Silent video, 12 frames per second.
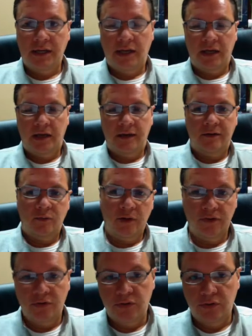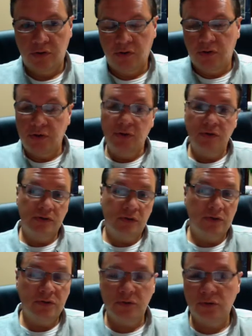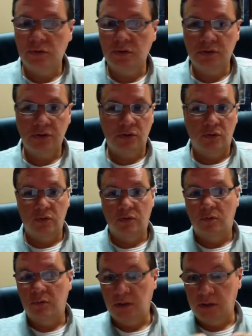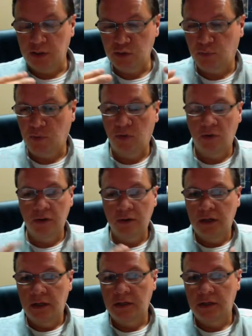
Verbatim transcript: and whether you currently use those tools or will explore